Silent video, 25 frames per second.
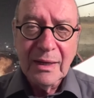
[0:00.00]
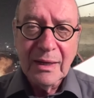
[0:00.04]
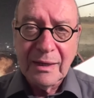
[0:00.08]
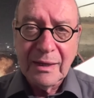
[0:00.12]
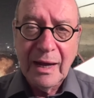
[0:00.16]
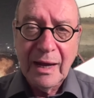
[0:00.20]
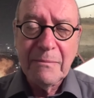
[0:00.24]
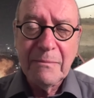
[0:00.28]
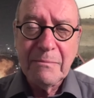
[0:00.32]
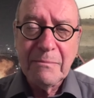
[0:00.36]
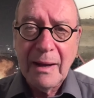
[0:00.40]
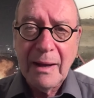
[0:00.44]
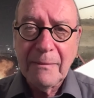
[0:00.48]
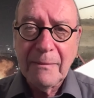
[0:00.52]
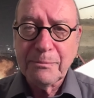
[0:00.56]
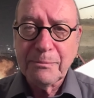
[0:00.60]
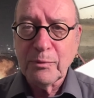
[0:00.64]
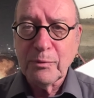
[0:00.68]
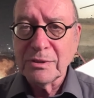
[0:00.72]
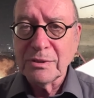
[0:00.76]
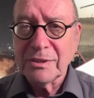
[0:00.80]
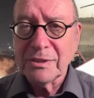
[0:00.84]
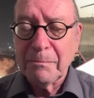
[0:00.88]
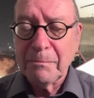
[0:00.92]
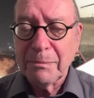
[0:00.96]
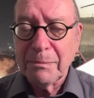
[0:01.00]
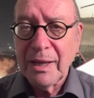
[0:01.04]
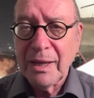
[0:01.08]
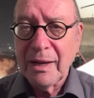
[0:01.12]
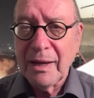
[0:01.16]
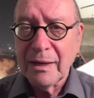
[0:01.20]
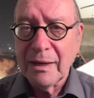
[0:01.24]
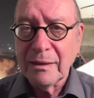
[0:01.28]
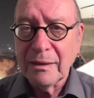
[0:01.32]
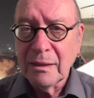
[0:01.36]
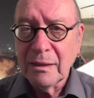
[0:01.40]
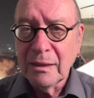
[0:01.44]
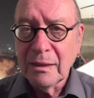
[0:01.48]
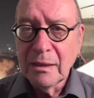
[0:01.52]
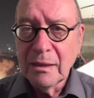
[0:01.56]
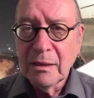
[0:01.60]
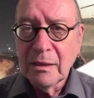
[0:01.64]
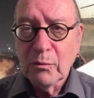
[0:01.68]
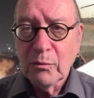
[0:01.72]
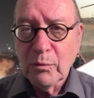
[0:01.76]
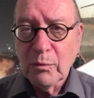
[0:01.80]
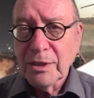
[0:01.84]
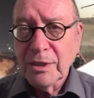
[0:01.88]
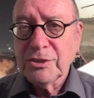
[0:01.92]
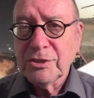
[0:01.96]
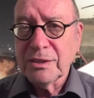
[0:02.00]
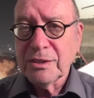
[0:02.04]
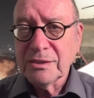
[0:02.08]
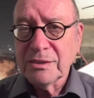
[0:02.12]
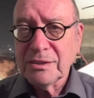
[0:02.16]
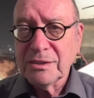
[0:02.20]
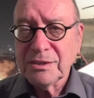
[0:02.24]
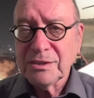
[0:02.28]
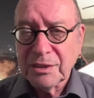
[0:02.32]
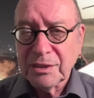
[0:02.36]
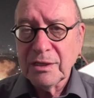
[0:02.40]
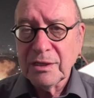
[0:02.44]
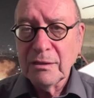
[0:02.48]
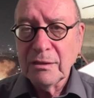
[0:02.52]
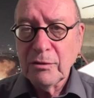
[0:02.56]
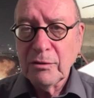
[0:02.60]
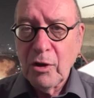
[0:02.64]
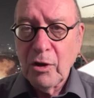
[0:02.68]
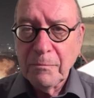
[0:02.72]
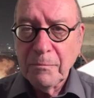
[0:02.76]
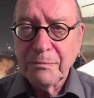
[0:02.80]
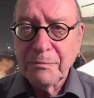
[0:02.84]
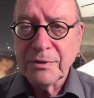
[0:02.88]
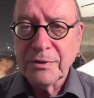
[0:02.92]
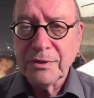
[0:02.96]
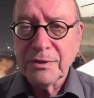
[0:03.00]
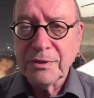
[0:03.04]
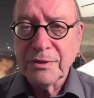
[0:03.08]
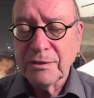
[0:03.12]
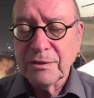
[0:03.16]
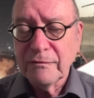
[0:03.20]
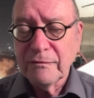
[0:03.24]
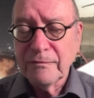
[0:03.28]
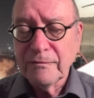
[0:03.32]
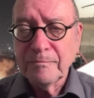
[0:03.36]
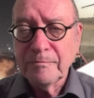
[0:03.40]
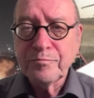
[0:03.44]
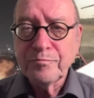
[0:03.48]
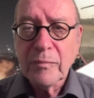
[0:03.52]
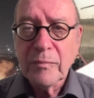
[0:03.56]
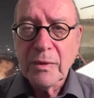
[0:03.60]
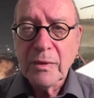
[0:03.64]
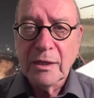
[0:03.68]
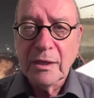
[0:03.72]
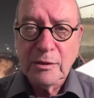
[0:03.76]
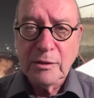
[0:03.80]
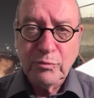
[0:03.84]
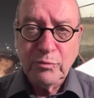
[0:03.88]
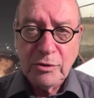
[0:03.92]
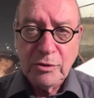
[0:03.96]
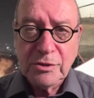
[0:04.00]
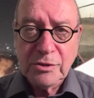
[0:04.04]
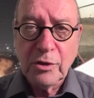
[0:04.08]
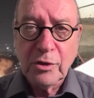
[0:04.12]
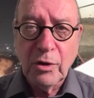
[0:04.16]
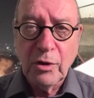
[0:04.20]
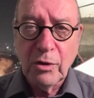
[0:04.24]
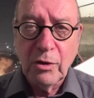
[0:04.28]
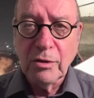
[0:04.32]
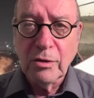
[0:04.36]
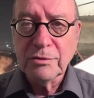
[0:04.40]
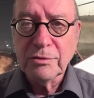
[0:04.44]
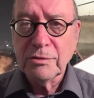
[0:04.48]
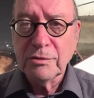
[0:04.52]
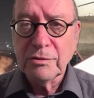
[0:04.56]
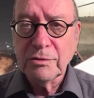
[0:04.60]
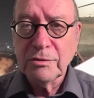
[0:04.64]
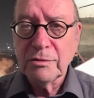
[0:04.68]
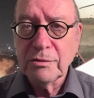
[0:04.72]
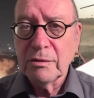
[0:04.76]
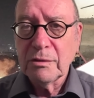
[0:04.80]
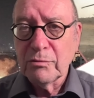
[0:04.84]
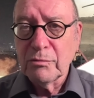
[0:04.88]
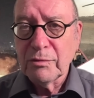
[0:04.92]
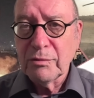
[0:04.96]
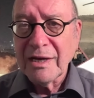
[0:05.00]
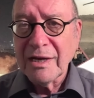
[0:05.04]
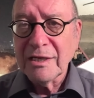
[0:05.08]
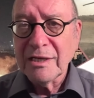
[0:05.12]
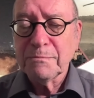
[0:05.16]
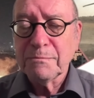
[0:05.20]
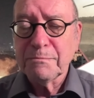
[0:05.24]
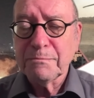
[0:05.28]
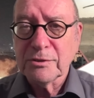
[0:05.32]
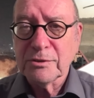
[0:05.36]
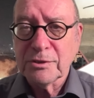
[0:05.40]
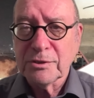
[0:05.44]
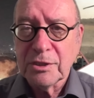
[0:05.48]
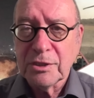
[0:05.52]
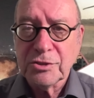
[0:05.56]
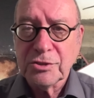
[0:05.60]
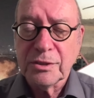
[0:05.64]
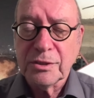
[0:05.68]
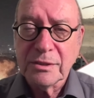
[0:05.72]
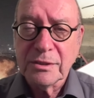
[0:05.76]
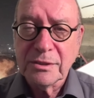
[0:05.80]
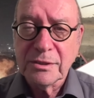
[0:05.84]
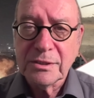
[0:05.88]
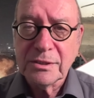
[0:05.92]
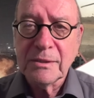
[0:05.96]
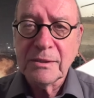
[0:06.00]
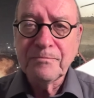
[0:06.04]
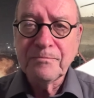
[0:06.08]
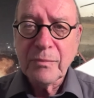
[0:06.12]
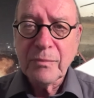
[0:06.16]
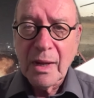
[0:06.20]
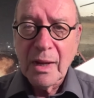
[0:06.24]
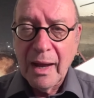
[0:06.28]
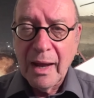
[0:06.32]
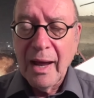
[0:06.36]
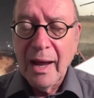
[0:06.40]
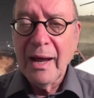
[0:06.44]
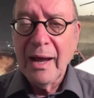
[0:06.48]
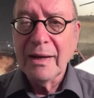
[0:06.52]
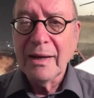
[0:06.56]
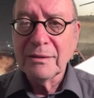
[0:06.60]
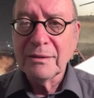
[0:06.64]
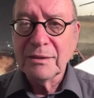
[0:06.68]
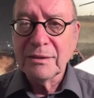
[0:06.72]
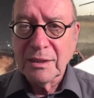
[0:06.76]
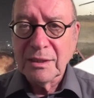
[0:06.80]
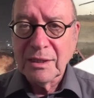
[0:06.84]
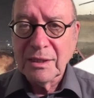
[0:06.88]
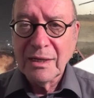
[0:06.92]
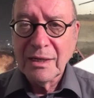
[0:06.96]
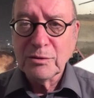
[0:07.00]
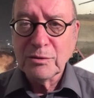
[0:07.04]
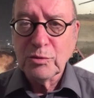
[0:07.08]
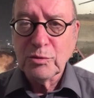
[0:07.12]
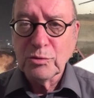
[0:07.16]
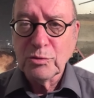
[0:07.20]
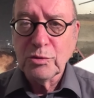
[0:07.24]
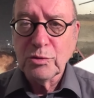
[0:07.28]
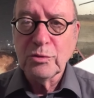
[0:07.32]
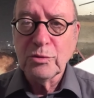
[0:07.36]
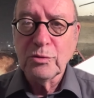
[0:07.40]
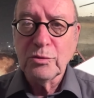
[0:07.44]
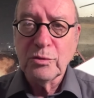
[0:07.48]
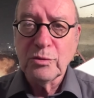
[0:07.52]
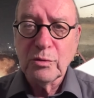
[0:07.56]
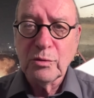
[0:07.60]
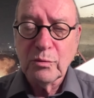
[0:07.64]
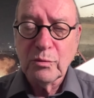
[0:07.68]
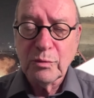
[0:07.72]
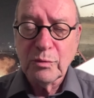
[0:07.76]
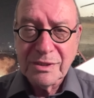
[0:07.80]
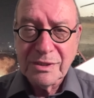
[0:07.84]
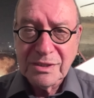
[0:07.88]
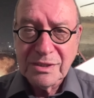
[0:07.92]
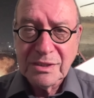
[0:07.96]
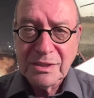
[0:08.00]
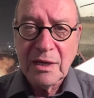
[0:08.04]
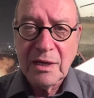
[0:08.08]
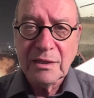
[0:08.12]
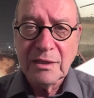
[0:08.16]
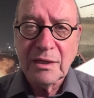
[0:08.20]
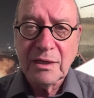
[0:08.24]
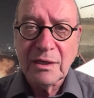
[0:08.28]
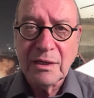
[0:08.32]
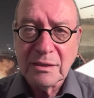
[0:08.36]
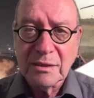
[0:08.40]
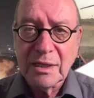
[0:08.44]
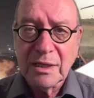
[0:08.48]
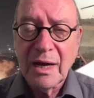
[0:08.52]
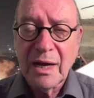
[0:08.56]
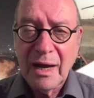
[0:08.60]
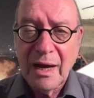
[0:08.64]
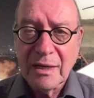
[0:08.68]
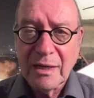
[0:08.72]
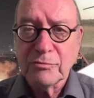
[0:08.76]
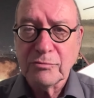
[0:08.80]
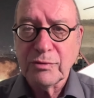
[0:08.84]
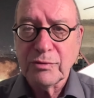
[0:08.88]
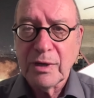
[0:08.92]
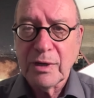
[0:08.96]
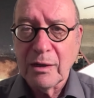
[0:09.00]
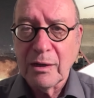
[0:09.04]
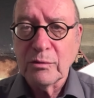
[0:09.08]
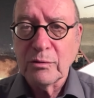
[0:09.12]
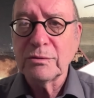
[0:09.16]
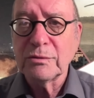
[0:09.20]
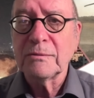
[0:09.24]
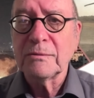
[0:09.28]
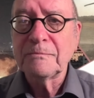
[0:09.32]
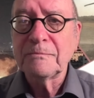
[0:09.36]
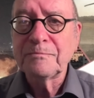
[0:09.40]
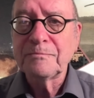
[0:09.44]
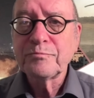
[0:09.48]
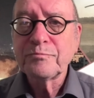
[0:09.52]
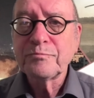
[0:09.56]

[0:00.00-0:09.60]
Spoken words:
came up with a plan which is still operative. It was called Right Positions, and it had to do with taking the high ground